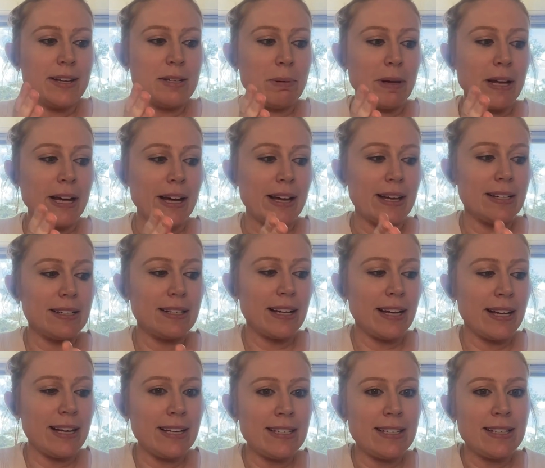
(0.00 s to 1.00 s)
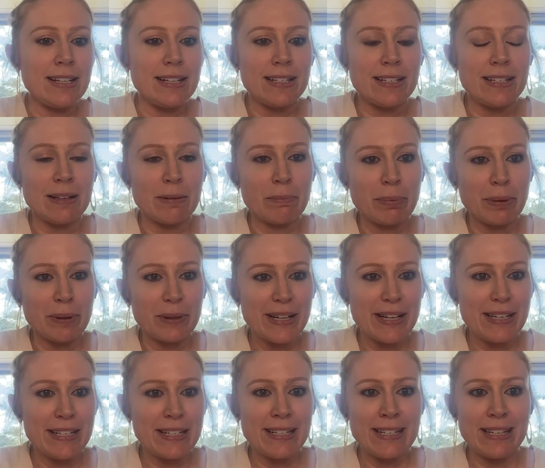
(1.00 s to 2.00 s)
is because it is the
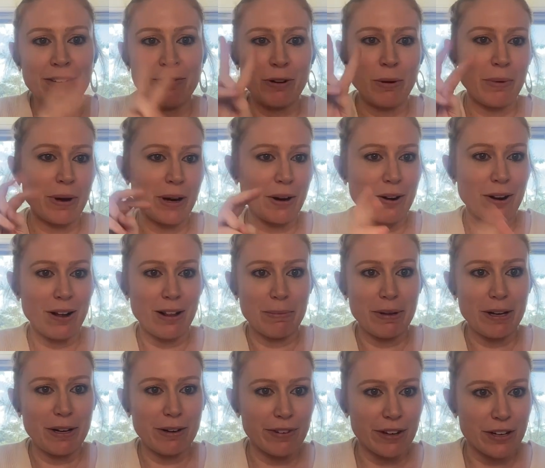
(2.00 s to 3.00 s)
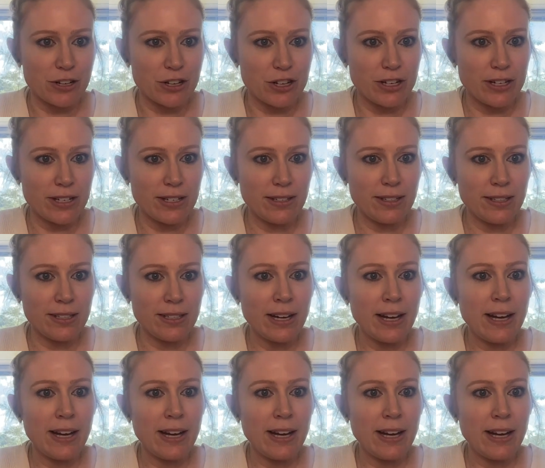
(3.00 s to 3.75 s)
simplest, if we want to call them interventions,